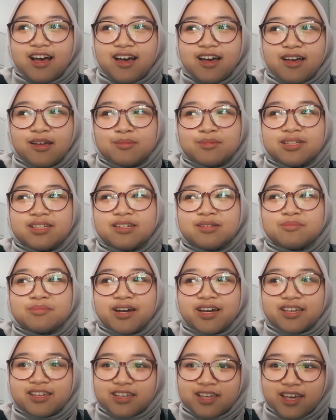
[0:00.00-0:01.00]
I mean, in
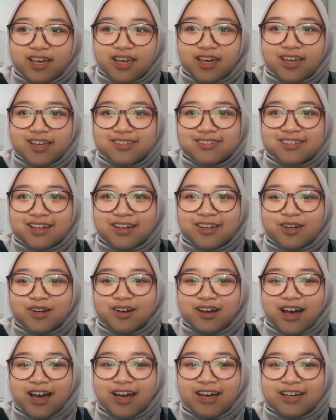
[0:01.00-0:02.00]
my case, I
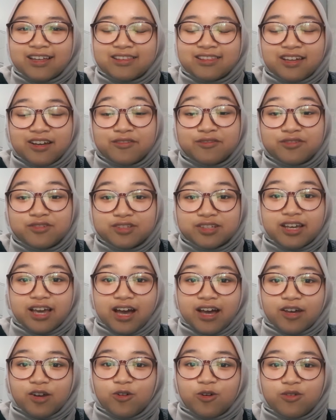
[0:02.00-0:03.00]
thankfully
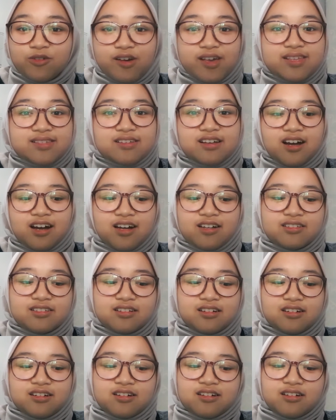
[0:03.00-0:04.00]
I always got
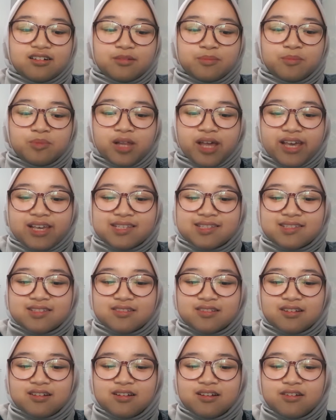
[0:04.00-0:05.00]
a place
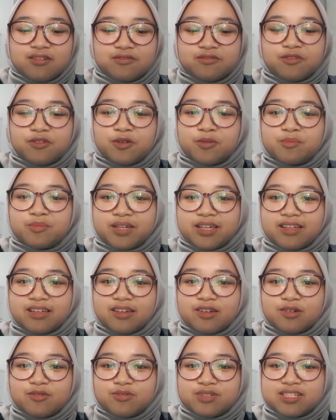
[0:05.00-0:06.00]
for
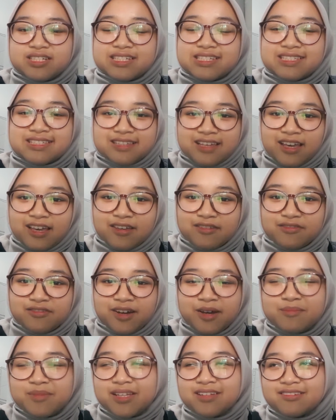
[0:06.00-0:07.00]
me which is safe.
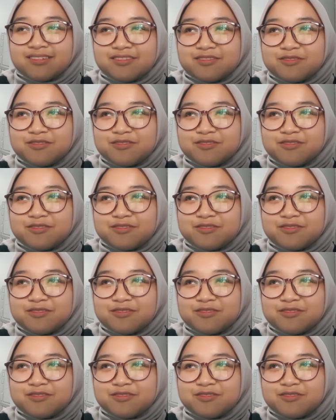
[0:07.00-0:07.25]
I mean,